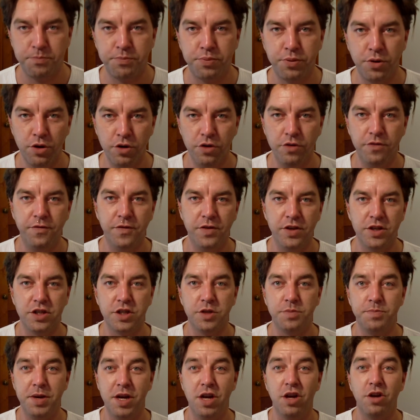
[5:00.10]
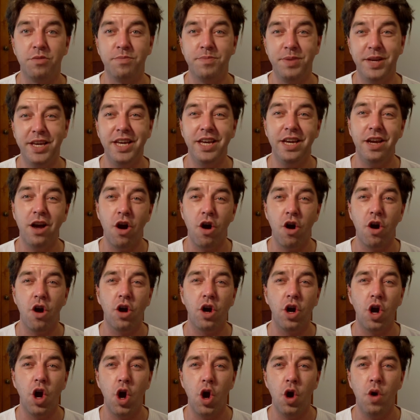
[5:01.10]
proof is spelled
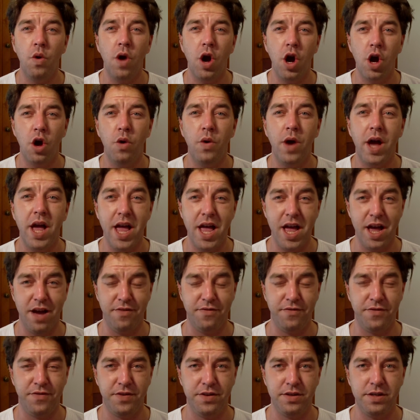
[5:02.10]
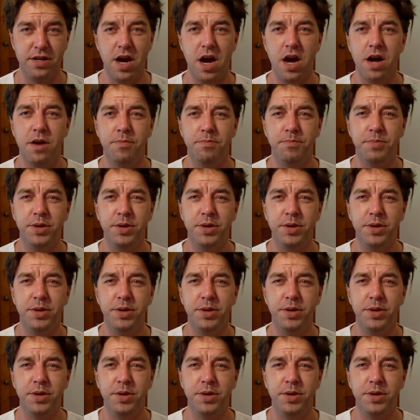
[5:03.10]
P-R-O-O-F, not